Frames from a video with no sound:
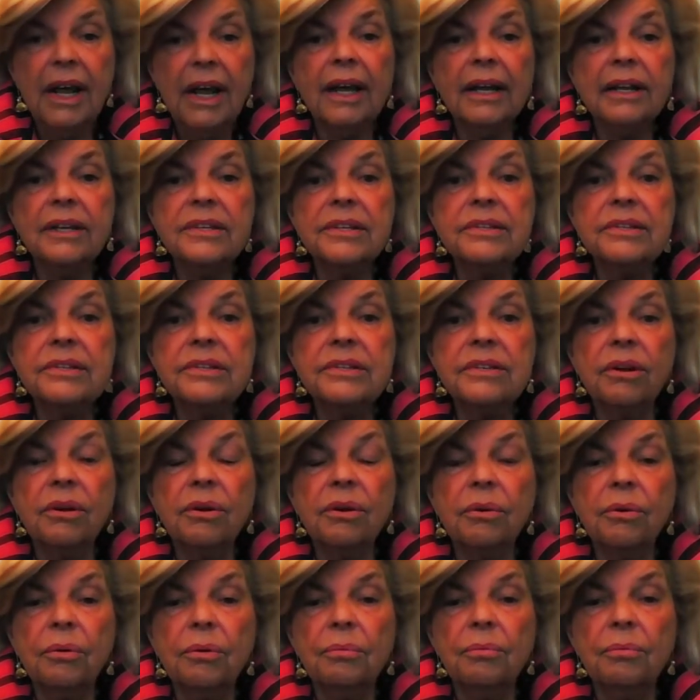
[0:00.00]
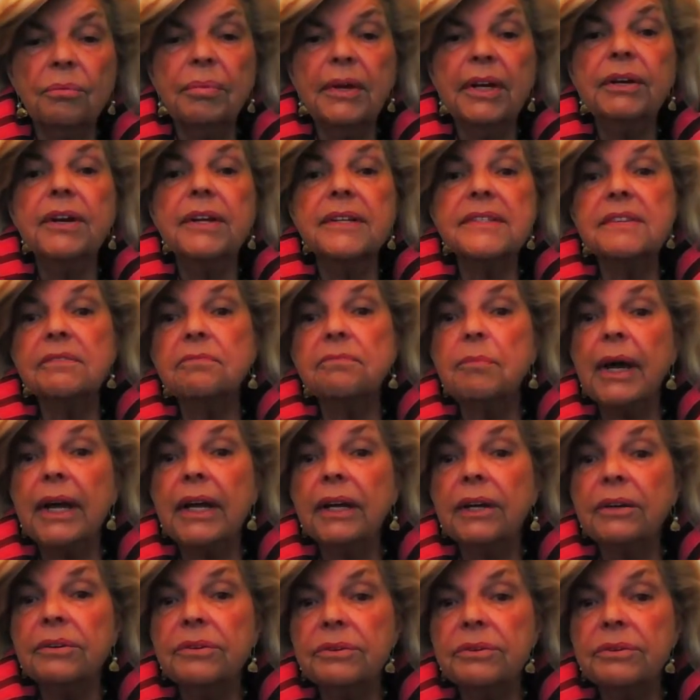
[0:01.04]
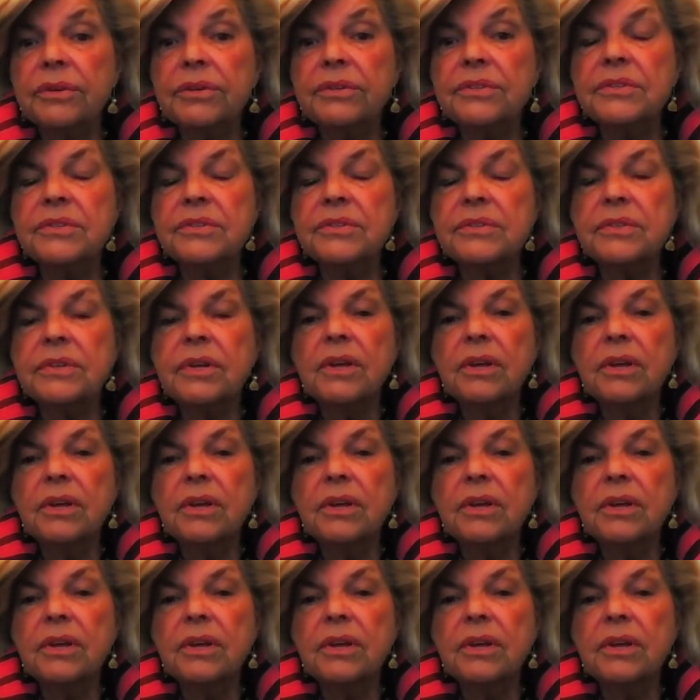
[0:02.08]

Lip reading: And so because of my interest,